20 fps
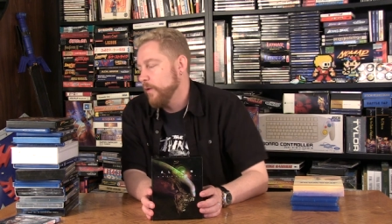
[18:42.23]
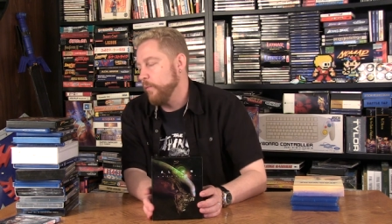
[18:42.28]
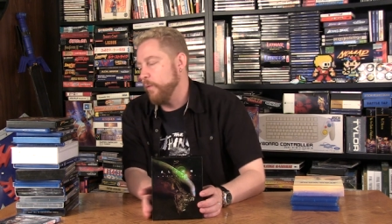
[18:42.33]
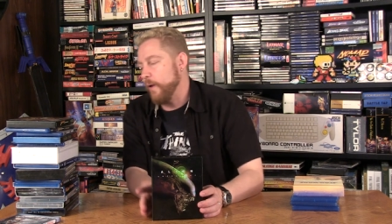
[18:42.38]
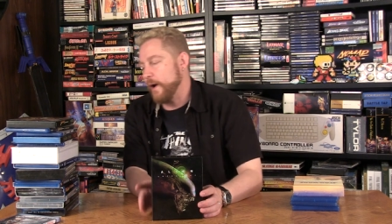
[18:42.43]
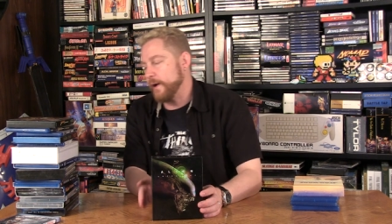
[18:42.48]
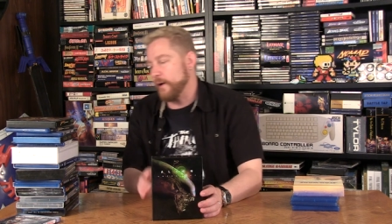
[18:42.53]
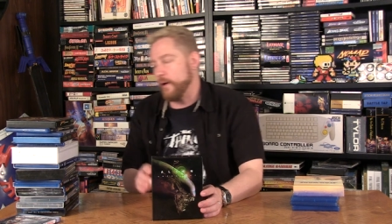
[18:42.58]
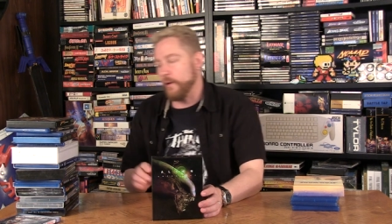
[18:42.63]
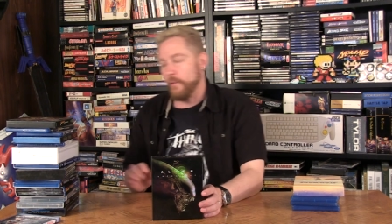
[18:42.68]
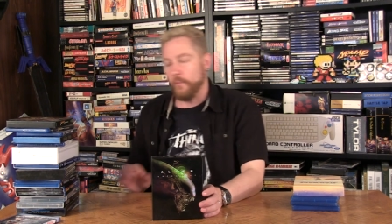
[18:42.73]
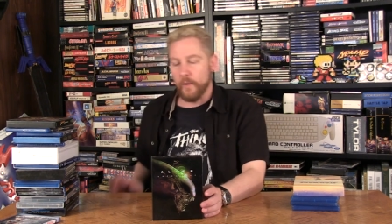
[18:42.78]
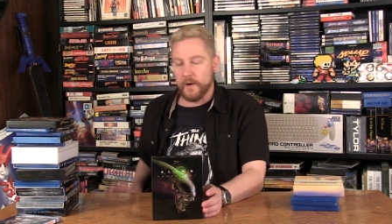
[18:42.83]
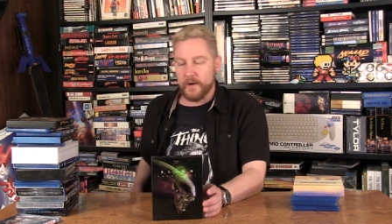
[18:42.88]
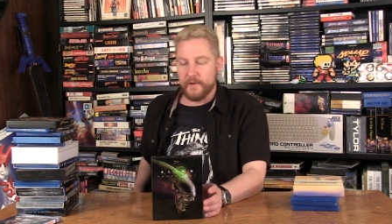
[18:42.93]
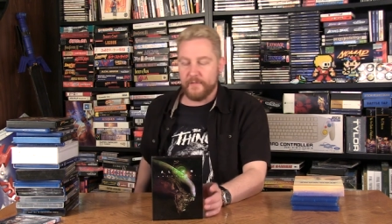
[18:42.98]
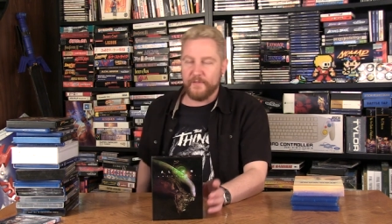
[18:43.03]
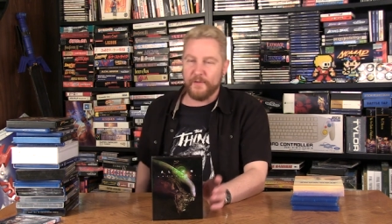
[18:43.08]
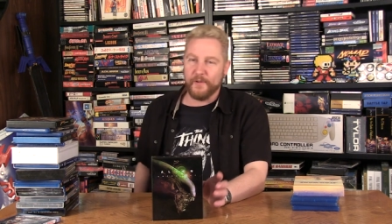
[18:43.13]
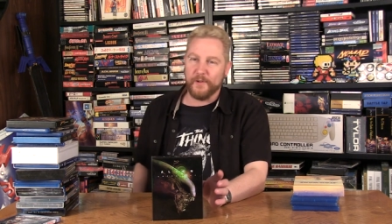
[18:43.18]
what a
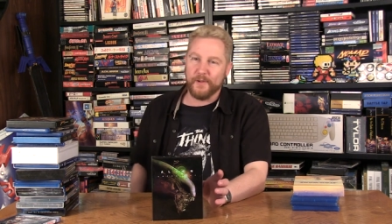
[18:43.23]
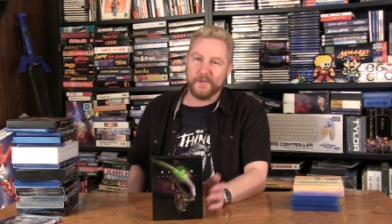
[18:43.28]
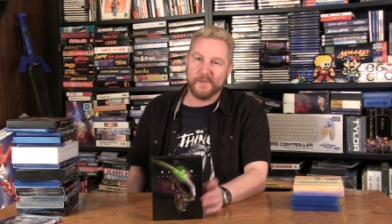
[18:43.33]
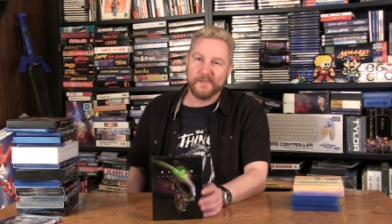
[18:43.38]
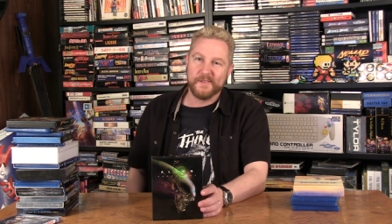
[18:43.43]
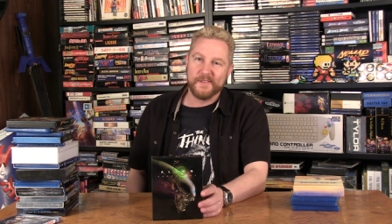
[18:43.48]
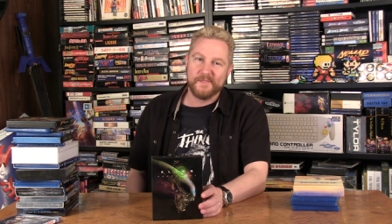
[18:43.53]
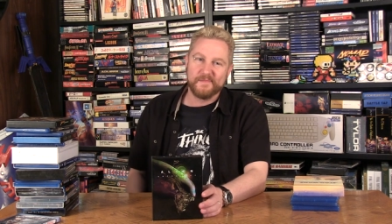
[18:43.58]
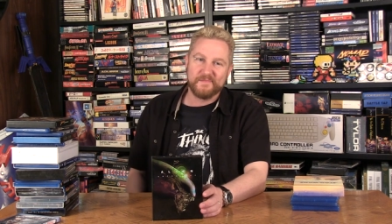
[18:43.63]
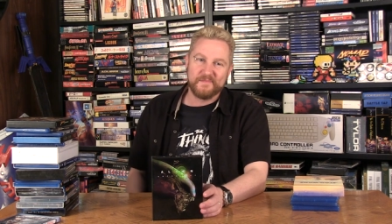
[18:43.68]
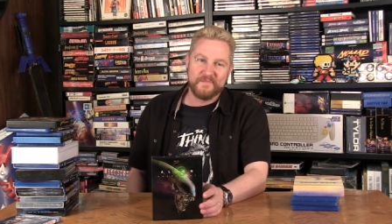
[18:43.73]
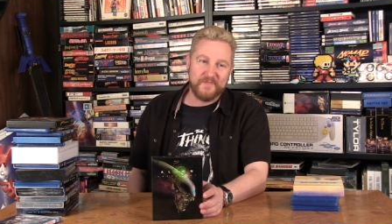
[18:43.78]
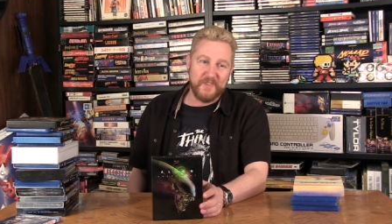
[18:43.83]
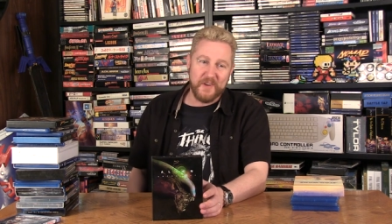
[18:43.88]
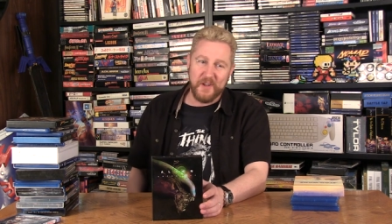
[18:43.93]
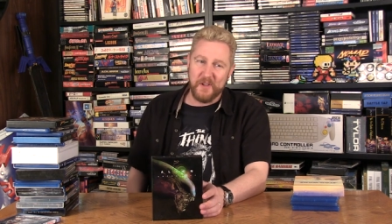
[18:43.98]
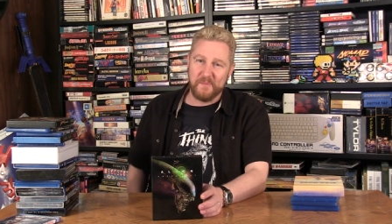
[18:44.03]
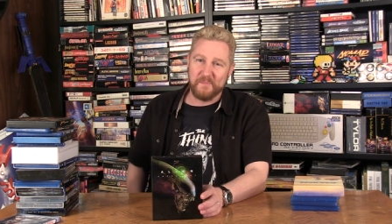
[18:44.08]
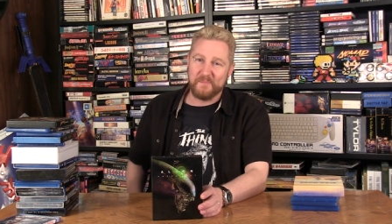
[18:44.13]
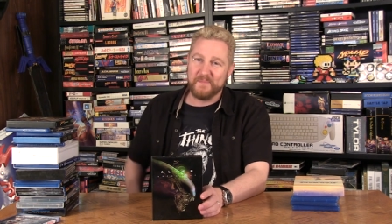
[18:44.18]
wonderful
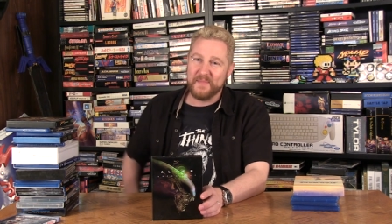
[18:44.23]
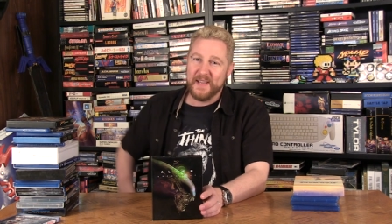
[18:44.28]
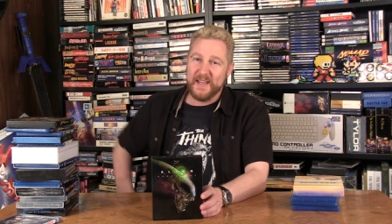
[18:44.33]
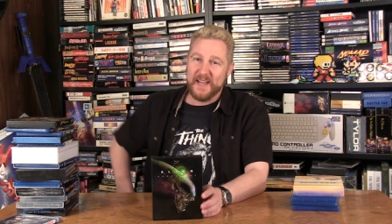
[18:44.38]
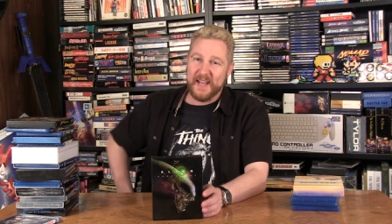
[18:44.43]
film.